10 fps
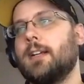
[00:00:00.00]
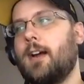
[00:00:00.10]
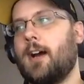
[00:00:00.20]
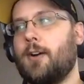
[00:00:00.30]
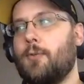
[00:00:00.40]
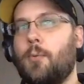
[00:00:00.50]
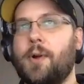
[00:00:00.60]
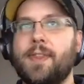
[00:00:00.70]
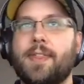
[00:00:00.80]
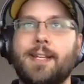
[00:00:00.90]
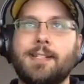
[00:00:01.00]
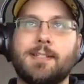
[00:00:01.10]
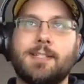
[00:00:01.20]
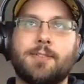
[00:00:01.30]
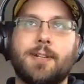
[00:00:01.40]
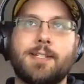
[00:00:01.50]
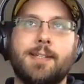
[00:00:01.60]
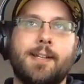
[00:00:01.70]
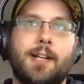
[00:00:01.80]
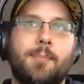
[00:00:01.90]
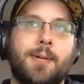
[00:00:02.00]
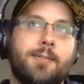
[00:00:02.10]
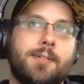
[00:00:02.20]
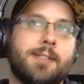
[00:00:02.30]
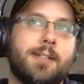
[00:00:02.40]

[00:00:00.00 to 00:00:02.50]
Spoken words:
One of the things that's interesting about